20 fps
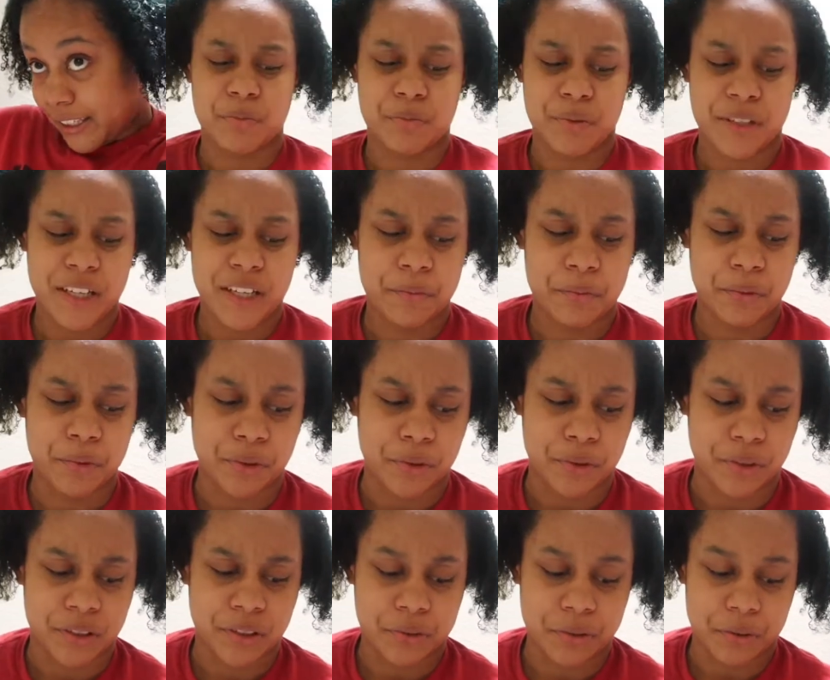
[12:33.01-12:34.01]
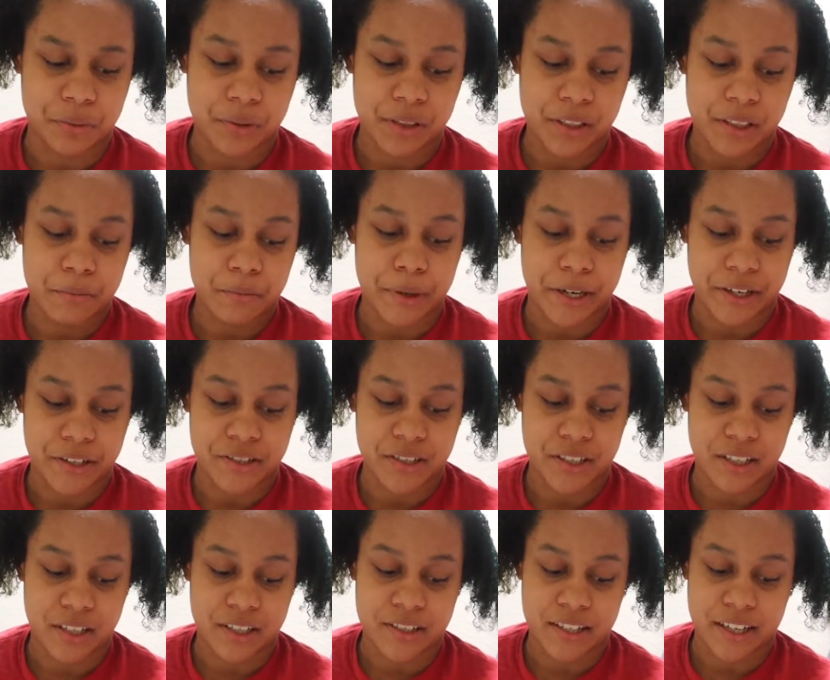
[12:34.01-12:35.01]
Play pool, it was really
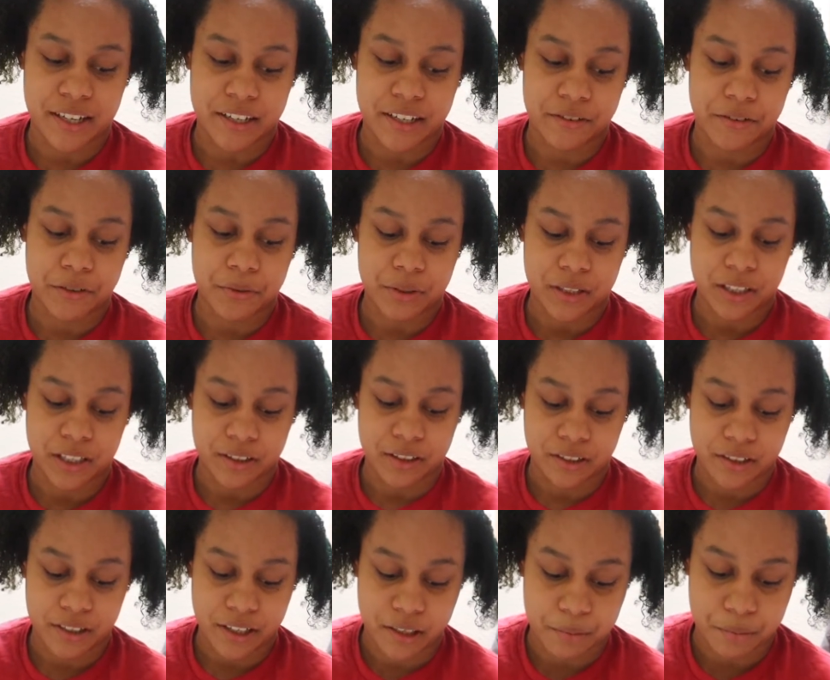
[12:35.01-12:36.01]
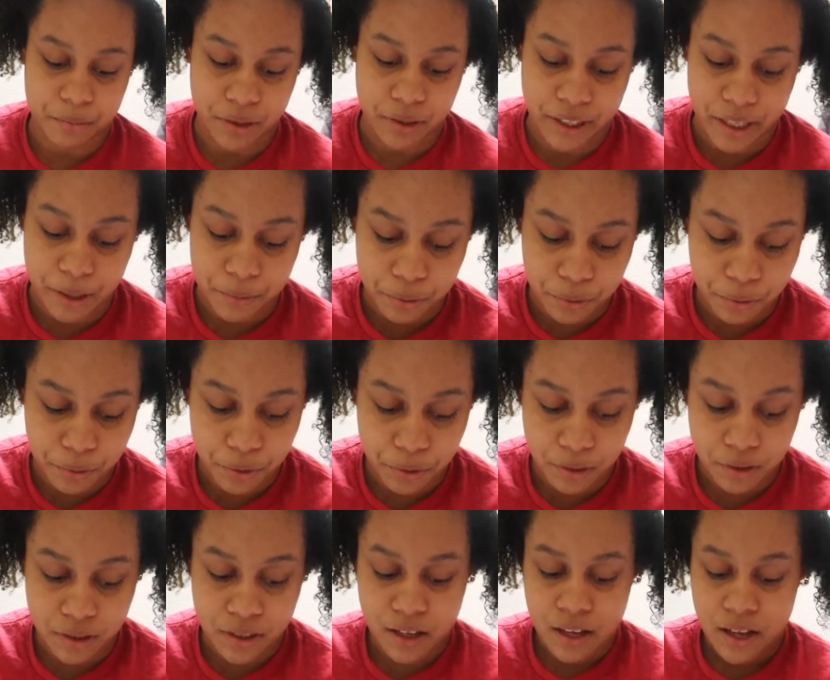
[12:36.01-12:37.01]
embarrassing because I never really learned how to play
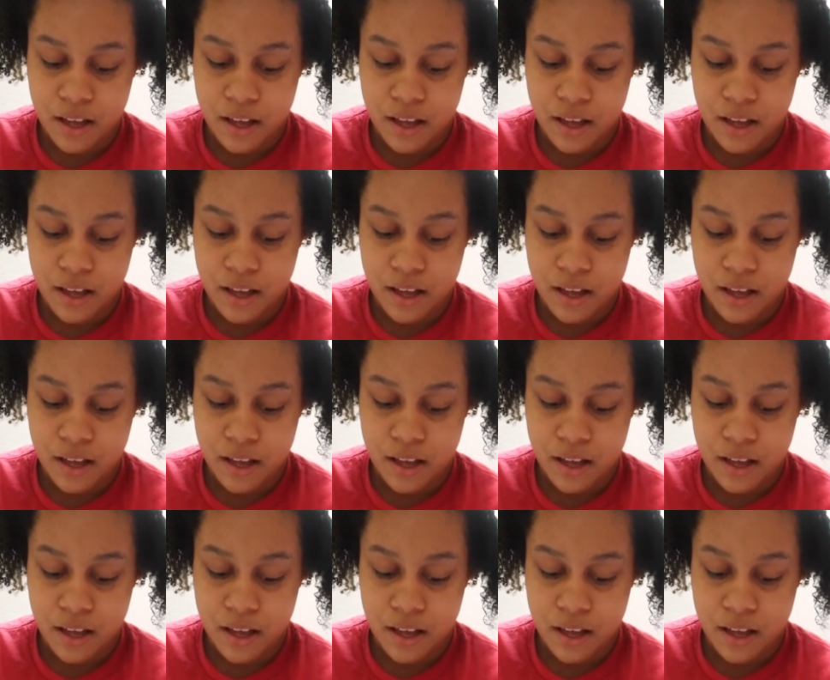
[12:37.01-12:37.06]
pool.